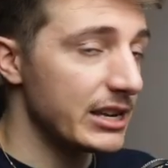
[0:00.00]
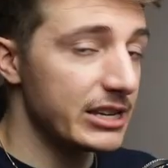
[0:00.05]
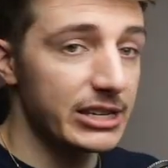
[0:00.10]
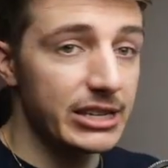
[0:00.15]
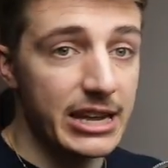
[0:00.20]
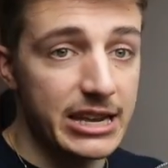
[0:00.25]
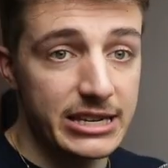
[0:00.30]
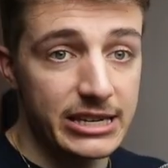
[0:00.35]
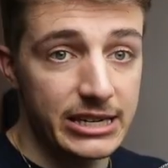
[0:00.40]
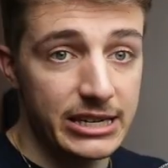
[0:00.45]
is
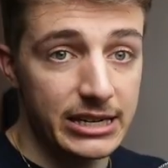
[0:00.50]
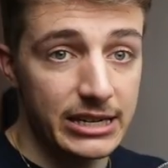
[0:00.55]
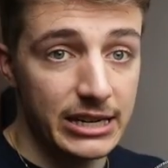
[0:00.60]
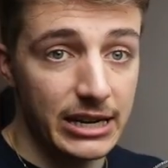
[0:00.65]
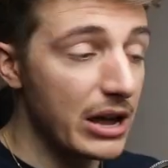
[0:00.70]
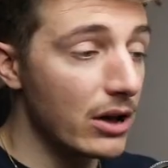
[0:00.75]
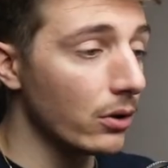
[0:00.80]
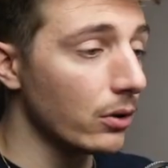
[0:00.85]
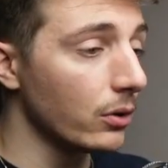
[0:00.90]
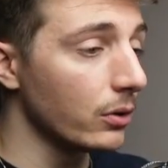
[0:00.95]
this
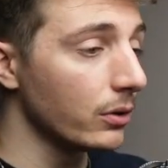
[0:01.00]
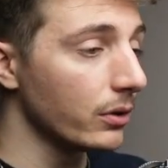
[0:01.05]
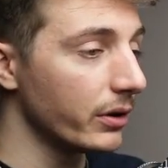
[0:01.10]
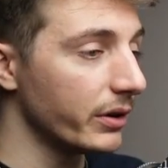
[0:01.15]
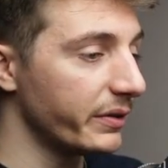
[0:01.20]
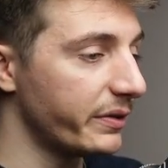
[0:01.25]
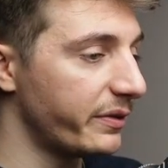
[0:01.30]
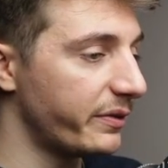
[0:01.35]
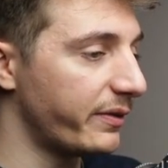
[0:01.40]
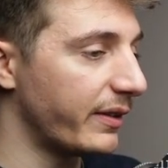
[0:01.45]
big ol'
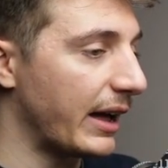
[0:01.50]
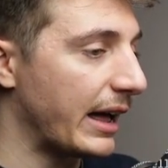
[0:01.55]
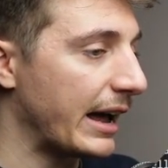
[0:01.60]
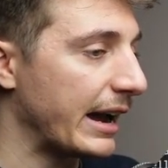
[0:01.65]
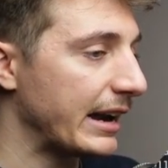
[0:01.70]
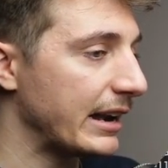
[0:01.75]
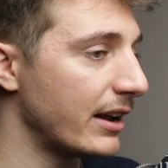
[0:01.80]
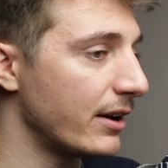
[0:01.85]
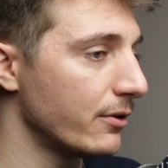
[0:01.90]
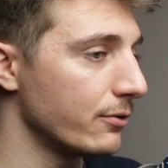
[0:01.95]

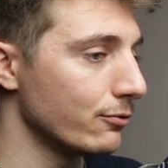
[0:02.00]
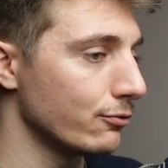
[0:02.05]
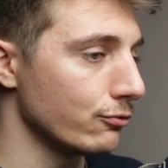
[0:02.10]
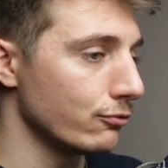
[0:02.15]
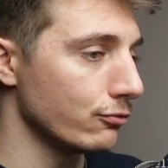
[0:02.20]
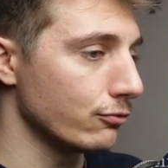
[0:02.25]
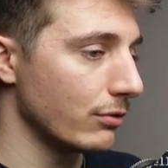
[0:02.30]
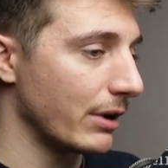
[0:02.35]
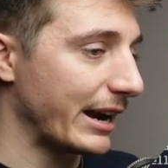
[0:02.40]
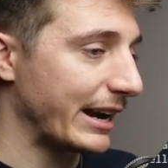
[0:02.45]
file
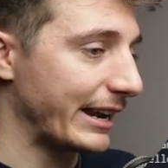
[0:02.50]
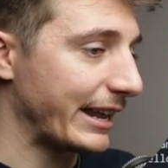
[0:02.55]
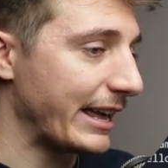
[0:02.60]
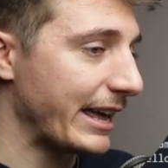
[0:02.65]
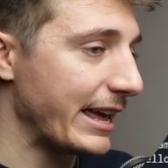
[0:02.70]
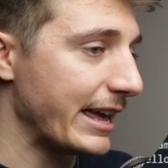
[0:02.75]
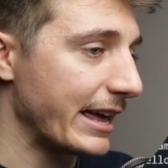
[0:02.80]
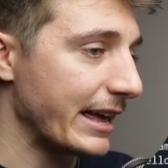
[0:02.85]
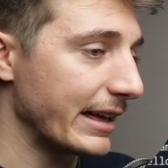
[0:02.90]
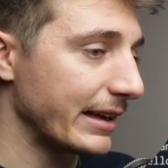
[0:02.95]
right
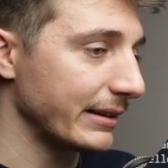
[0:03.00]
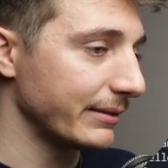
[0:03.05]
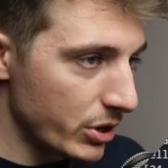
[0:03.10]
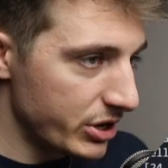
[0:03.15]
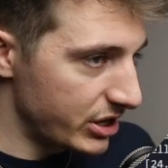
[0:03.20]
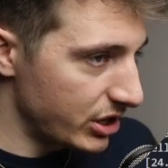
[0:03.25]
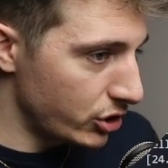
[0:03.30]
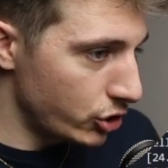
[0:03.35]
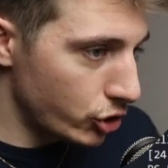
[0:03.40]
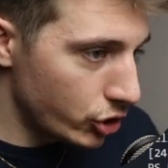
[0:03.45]
here,
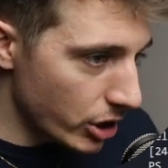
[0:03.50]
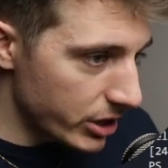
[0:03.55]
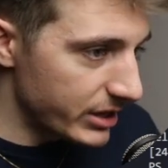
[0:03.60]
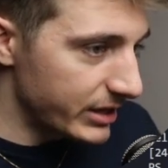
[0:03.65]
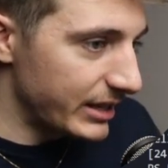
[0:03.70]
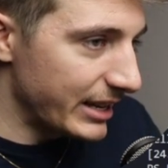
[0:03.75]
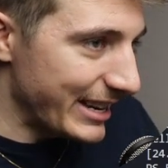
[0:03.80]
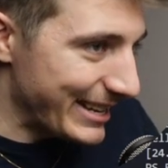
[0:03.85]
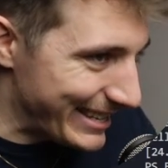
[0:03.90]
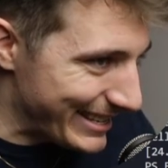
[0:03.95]
which is
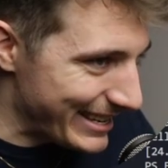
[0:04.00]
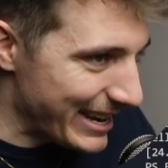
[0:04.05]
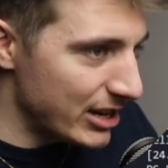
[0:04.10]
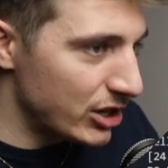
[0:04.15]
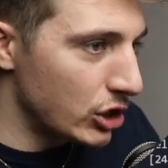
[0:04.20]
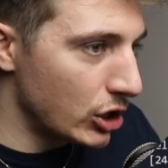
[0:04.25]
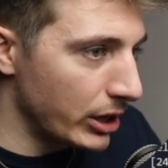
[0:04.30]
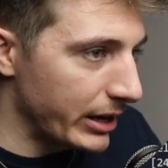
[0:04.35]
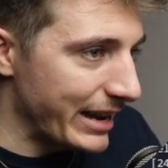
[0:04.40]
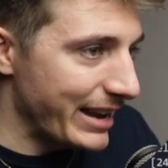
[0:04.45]
just
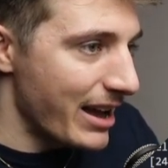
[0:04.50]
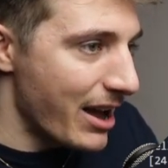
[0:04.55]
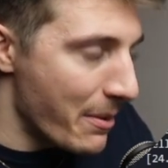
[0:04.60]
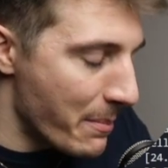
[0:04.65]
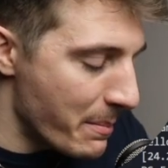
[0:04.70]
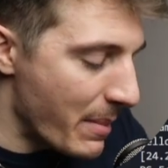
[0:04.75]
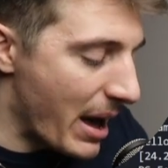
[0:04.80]
essentially a